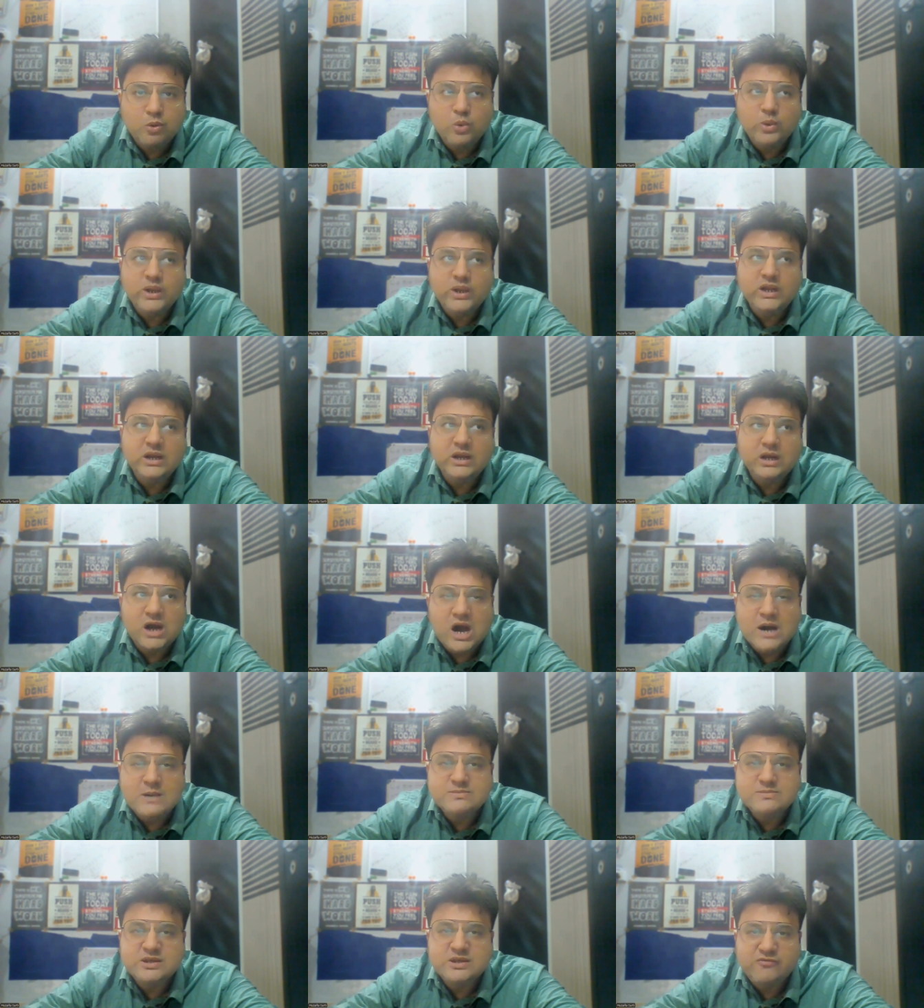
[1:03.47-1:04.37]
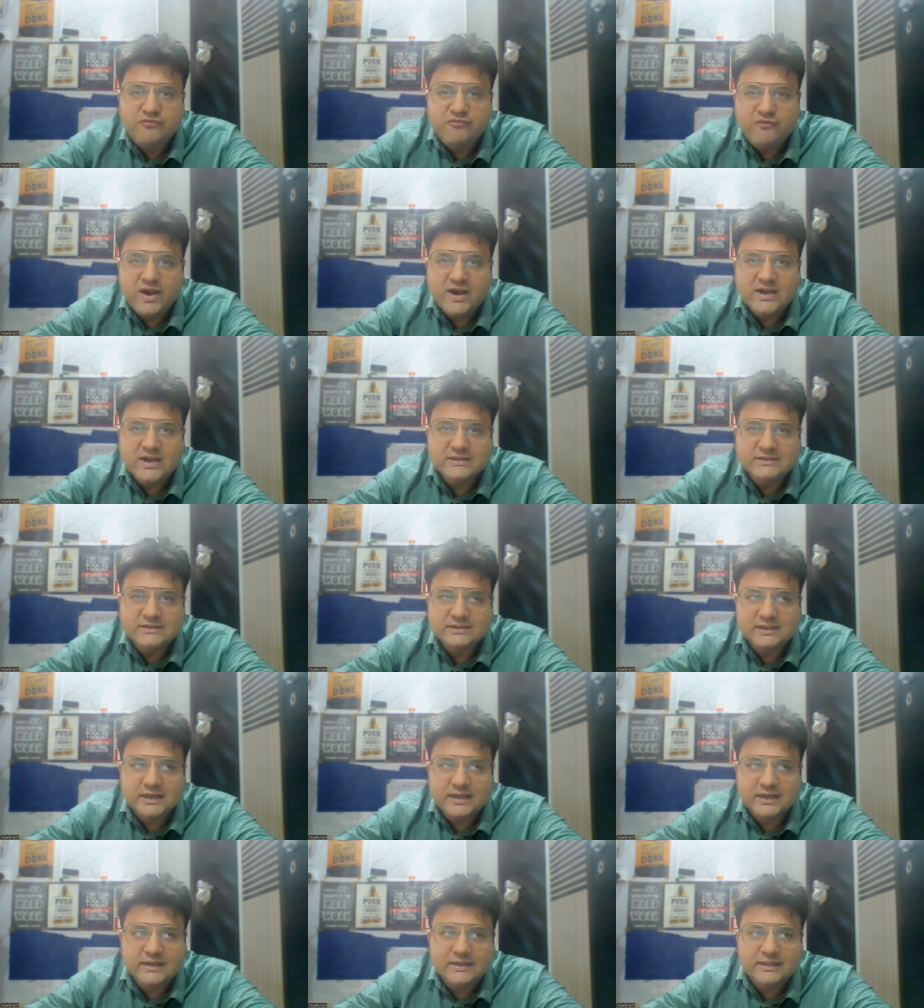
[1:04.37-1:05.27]
protein carbs and fats
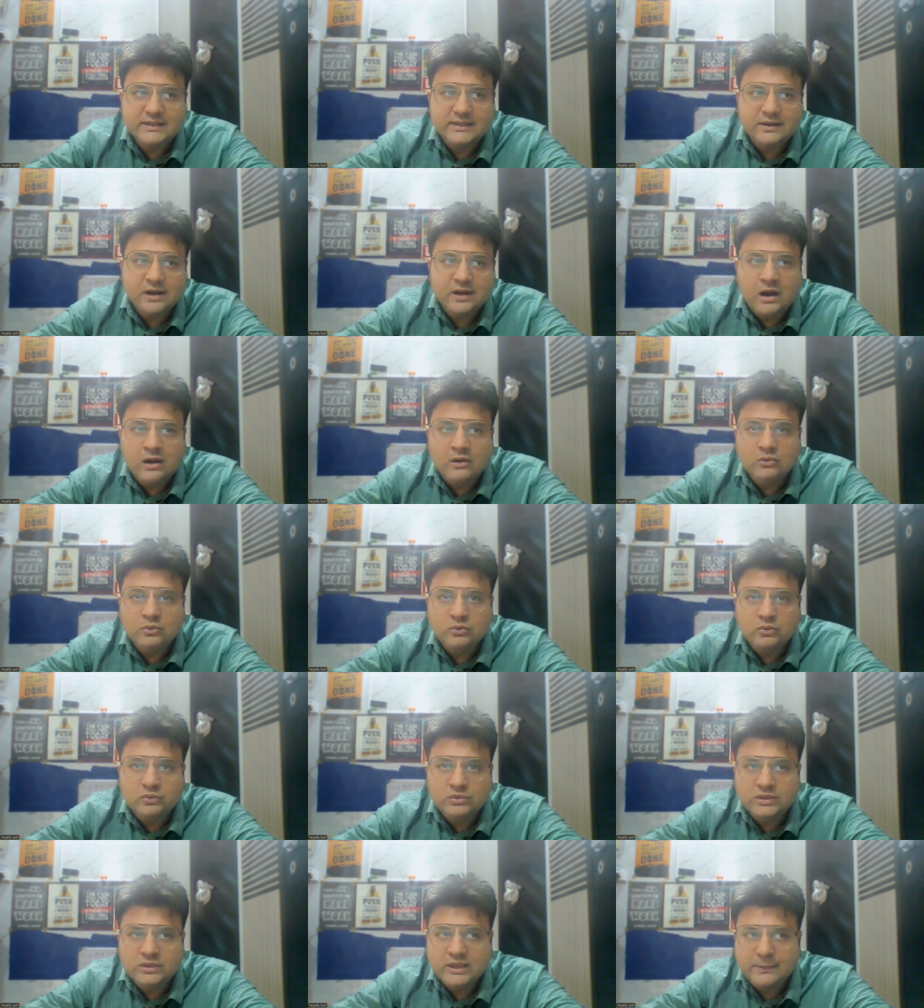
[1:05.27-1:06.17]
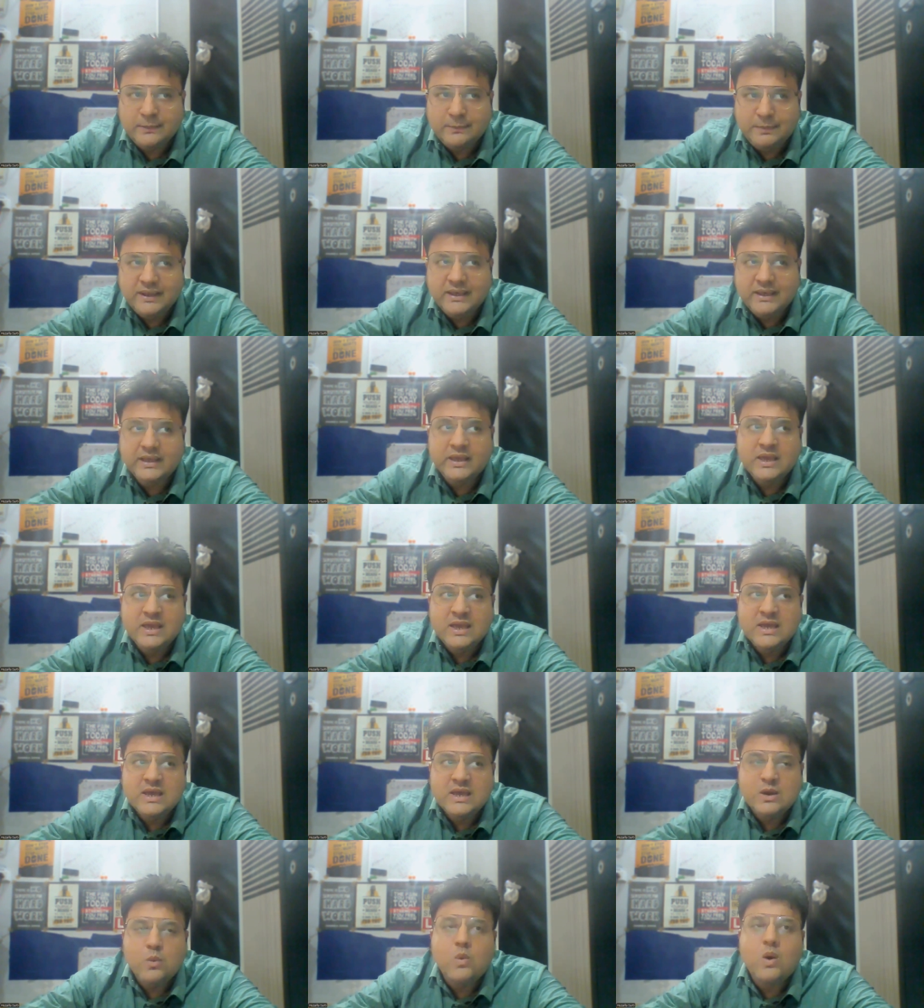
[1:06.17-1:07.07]
right how they play
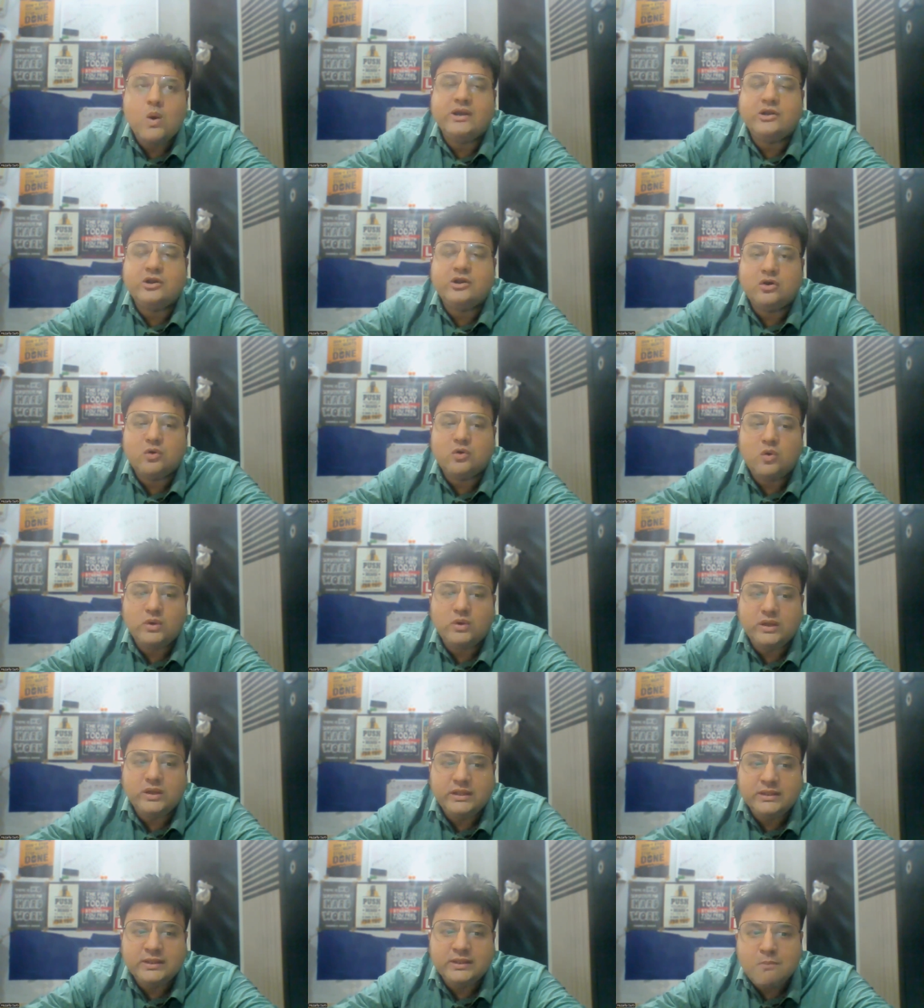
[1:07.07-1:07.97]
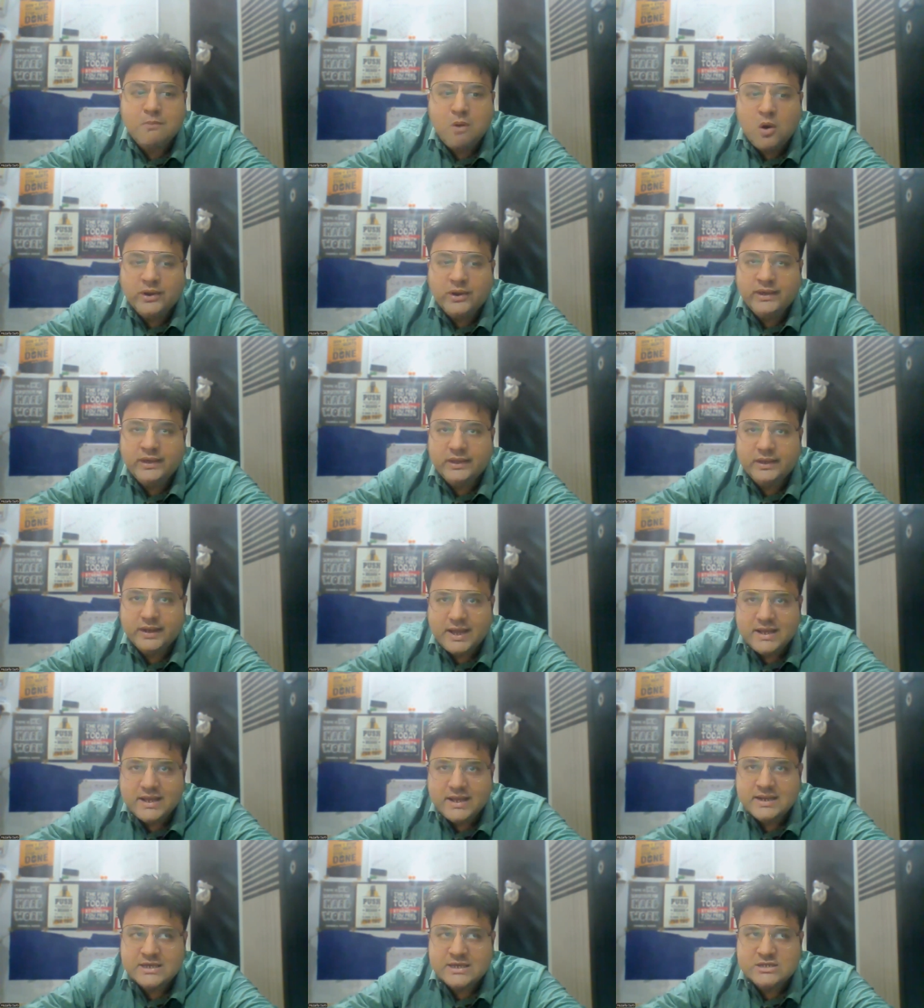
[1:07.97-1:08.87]
wider role in the body
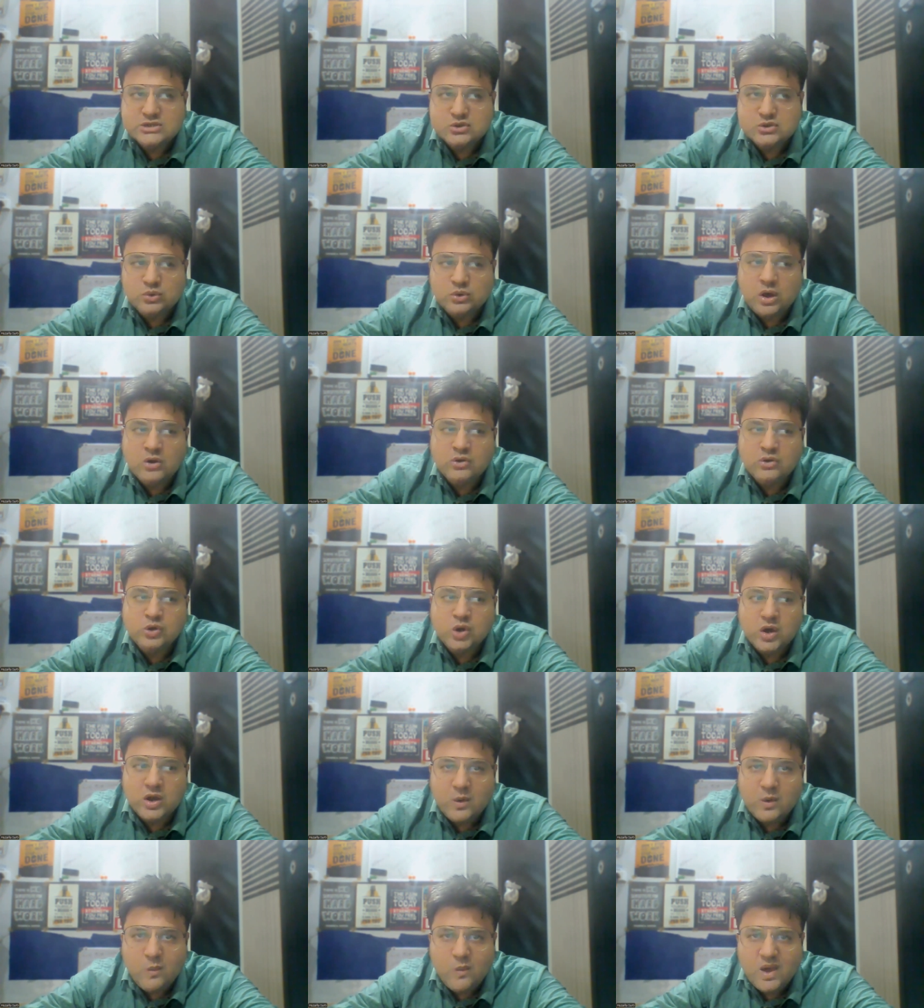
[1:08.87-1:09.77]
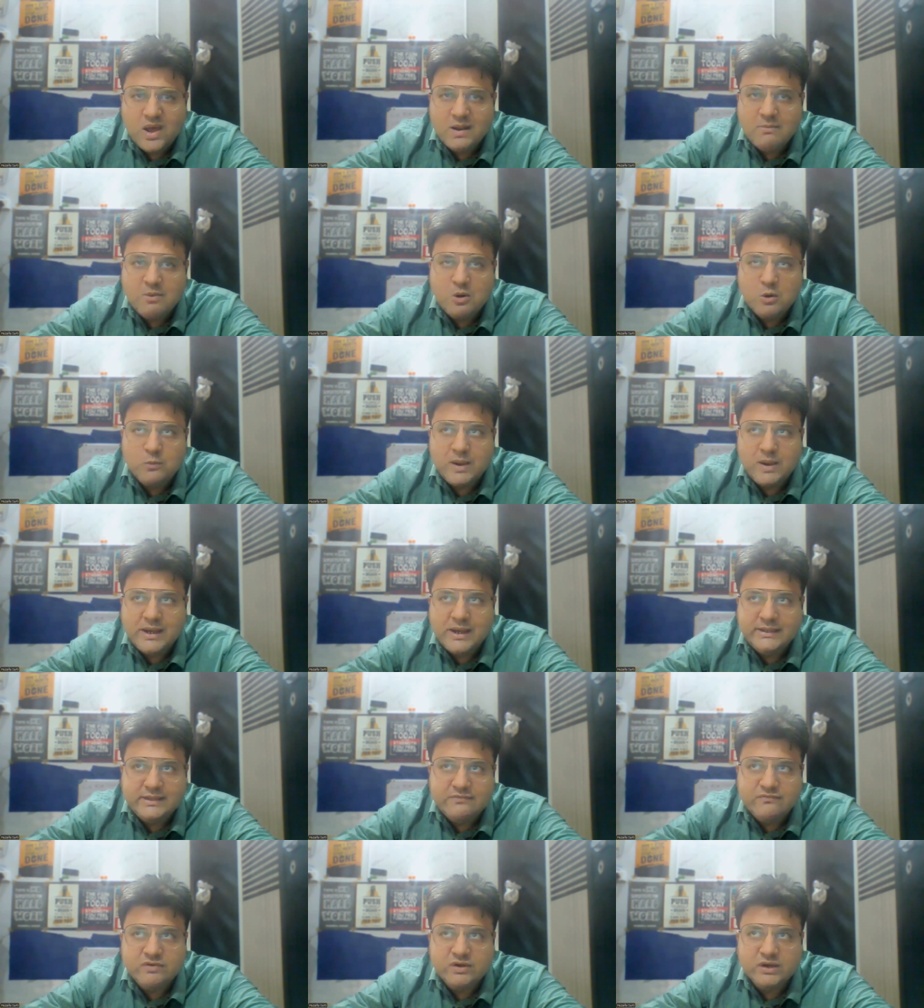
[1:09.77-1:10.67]
right and so now you are aware about
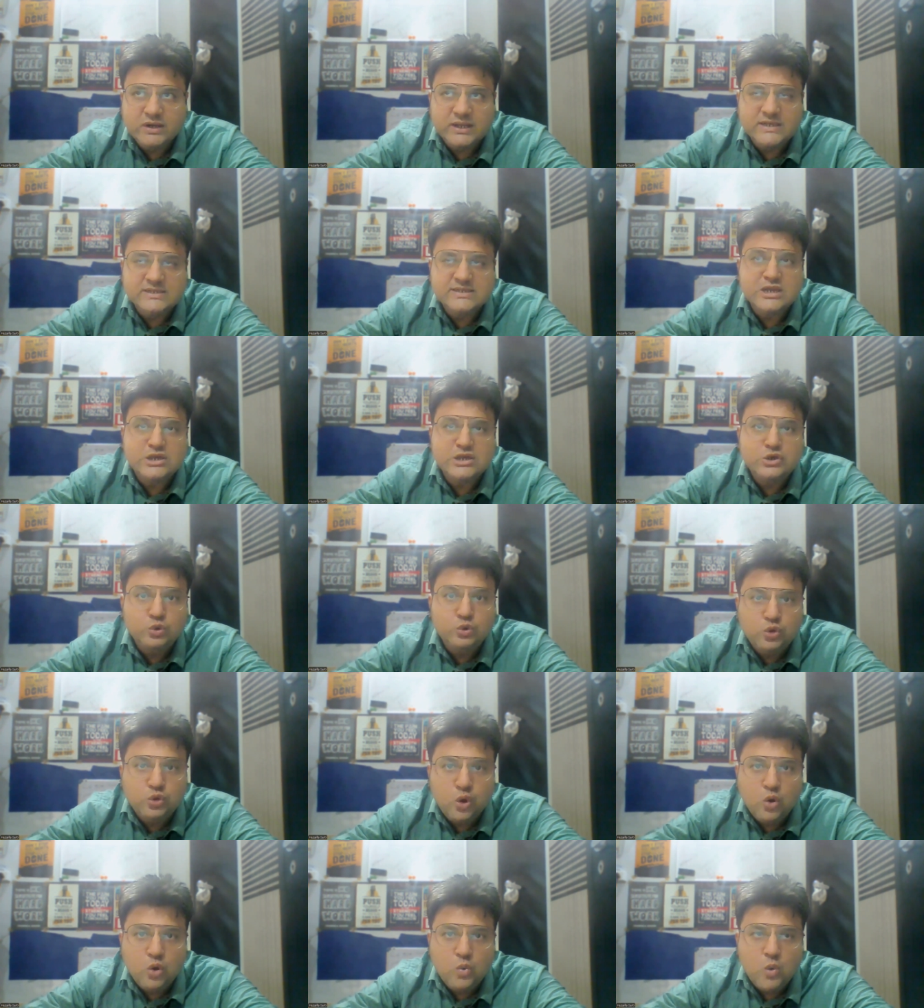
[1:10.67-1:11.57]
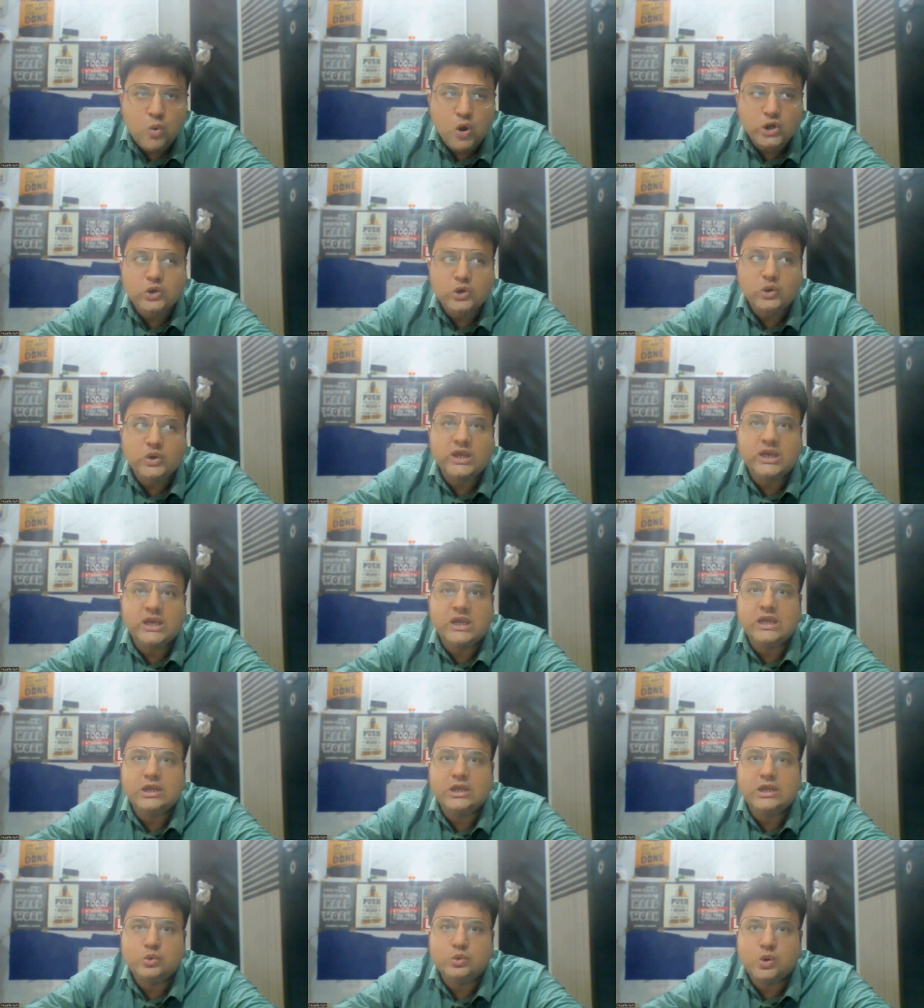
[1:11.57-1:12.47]
many different things and you know what you're
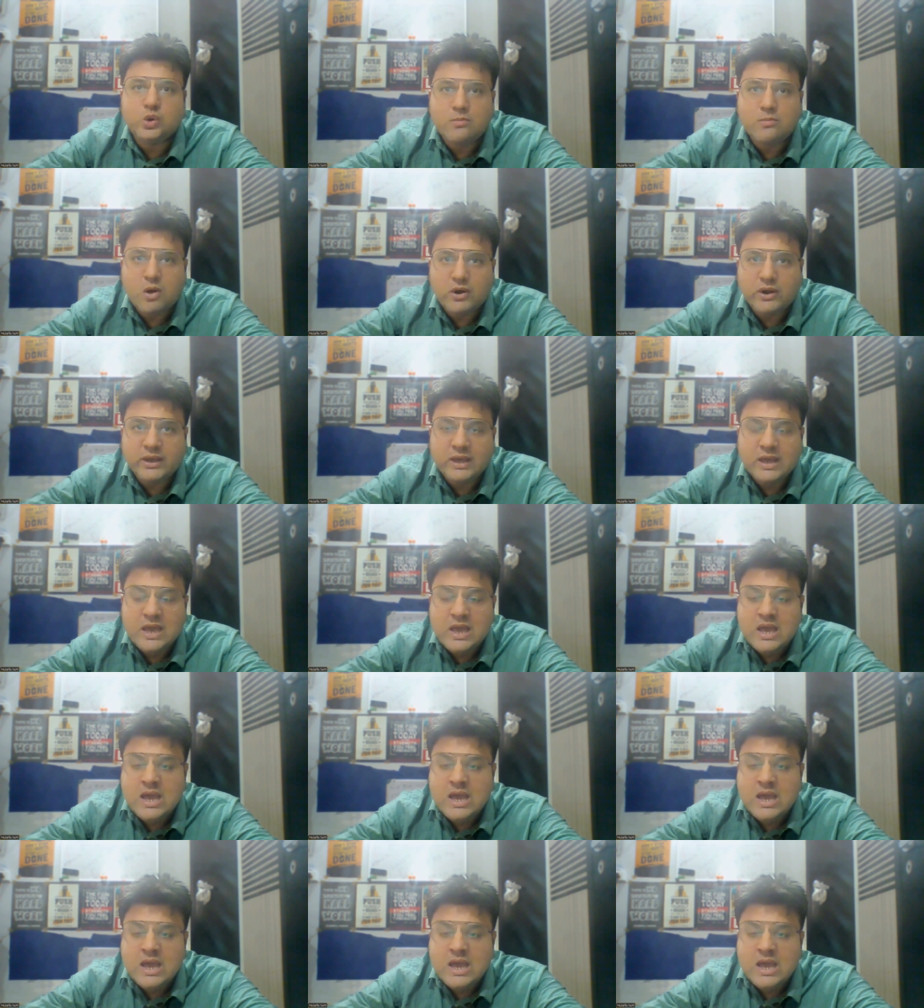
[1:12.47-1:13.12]
taking into your body